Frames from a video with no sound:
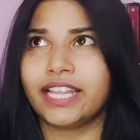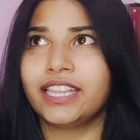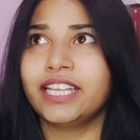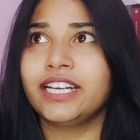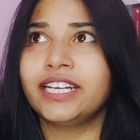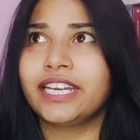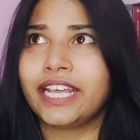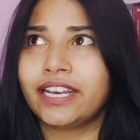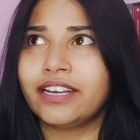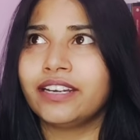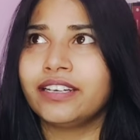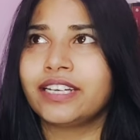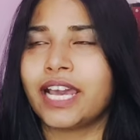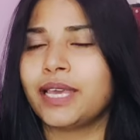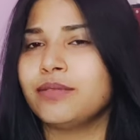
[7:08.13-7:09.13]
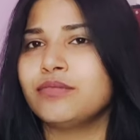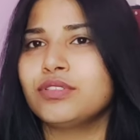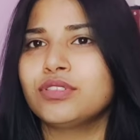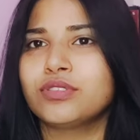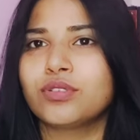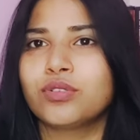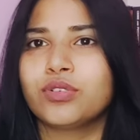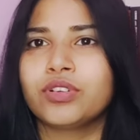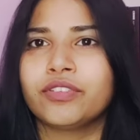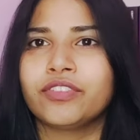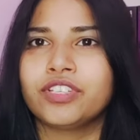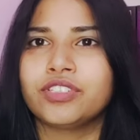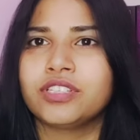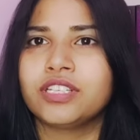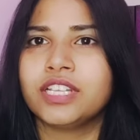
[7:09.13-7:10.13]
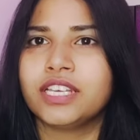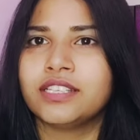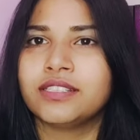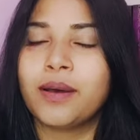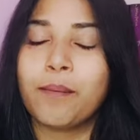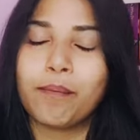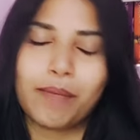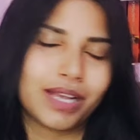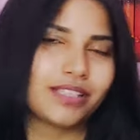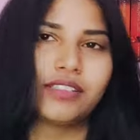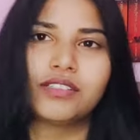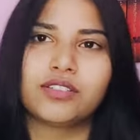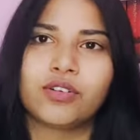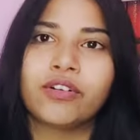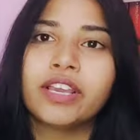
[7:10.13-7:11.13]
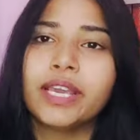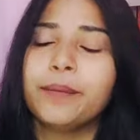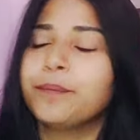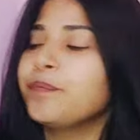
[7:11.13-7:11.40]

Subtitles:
I think 10 times to revision is a must. Okay,